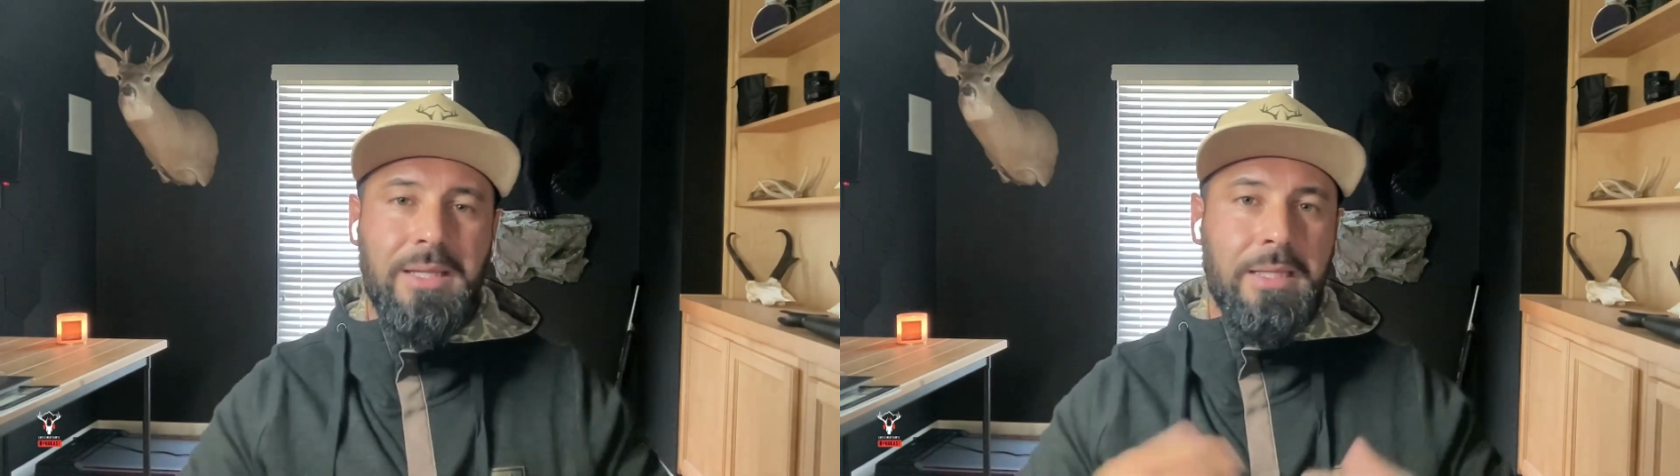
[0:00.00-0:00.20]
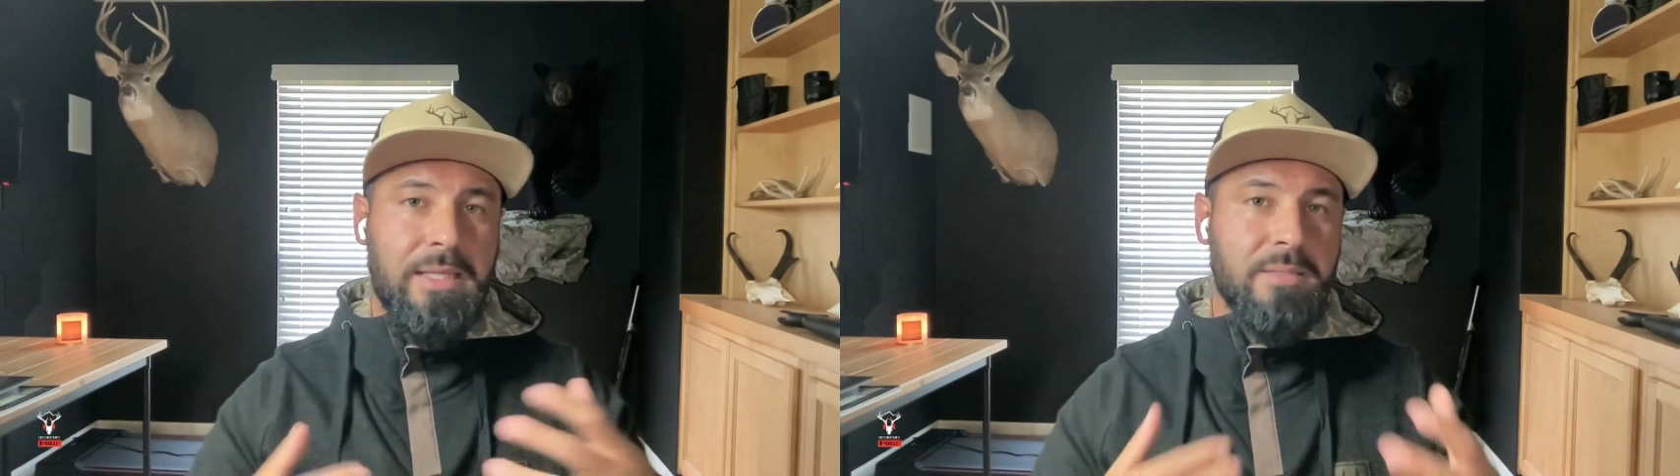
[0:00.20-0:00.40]

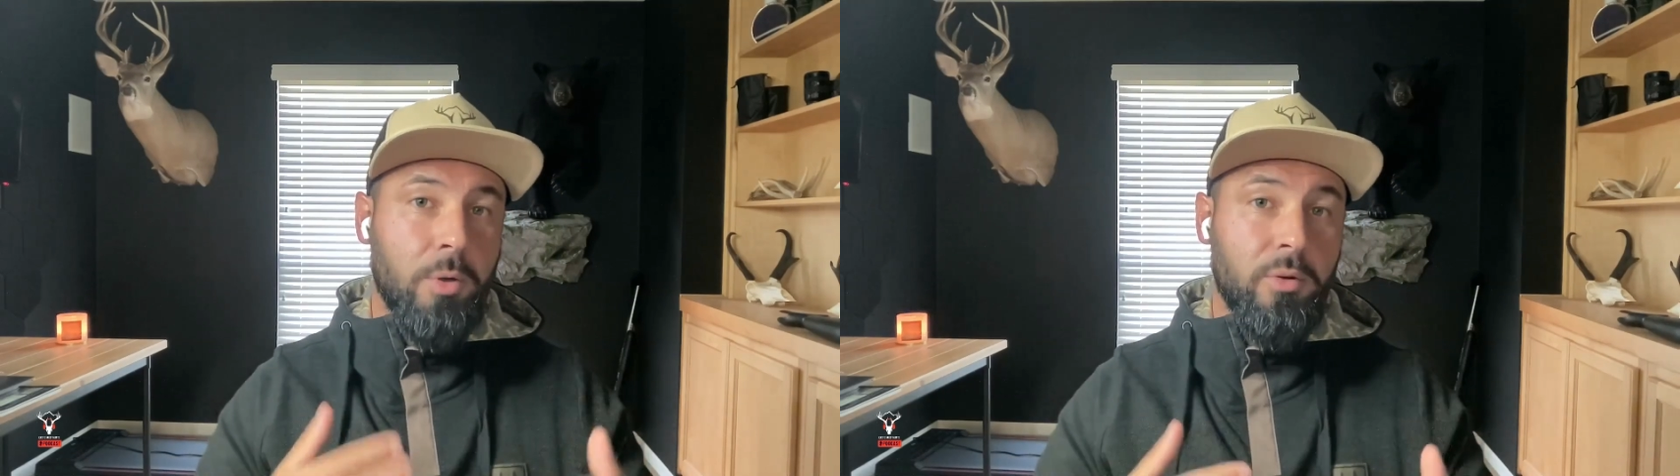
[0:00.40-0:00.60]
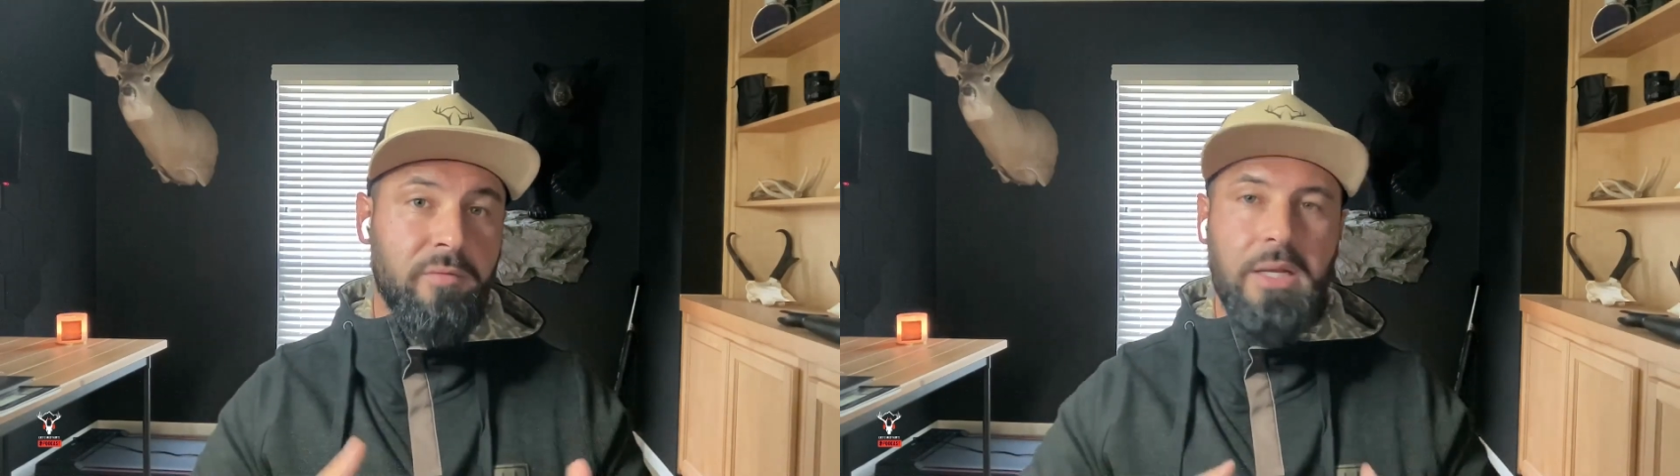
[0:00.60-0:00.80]
Like that's
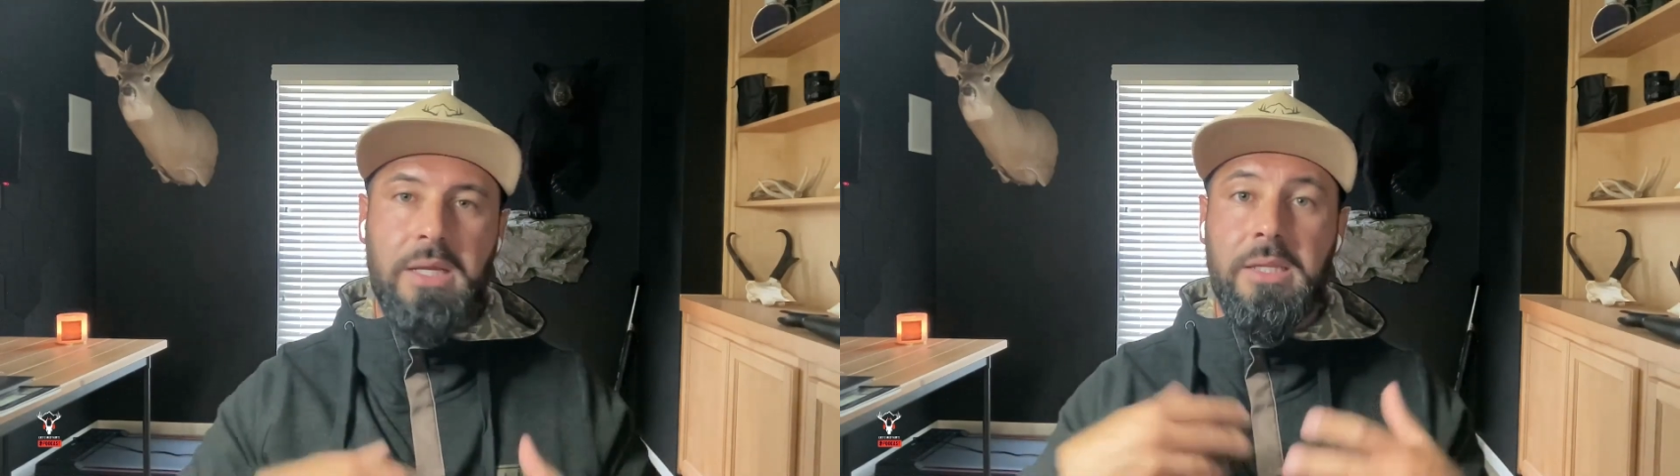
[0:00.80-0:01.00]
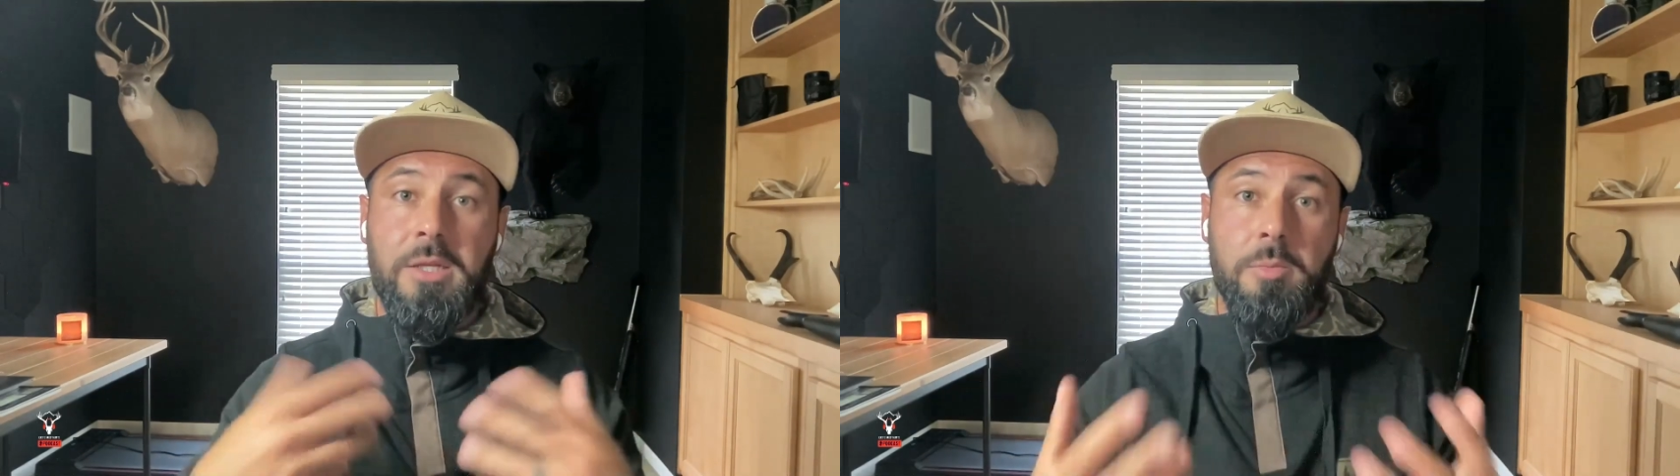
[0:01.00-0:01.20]

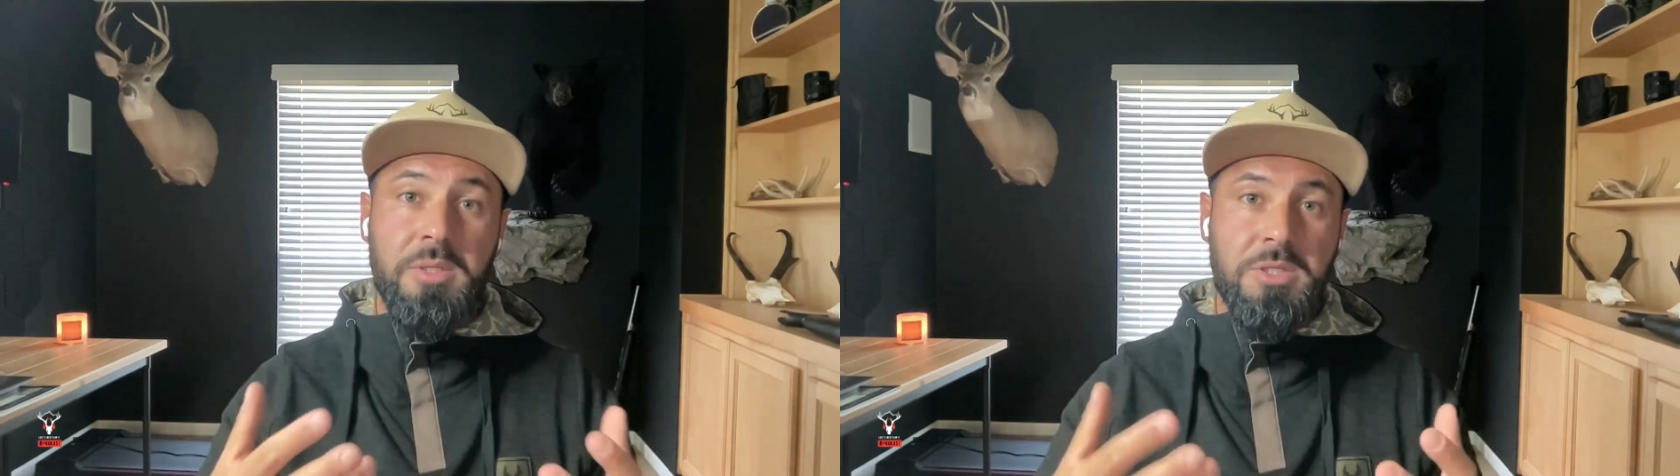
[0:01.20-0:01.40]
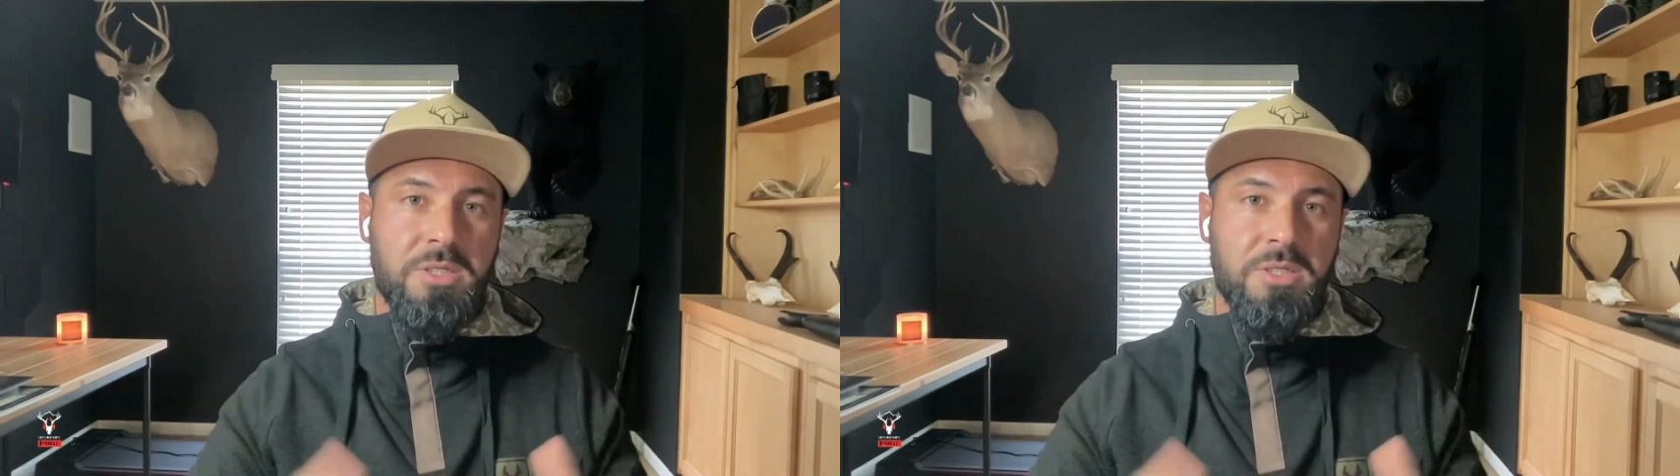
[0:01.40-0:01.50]
motivating. And then you beat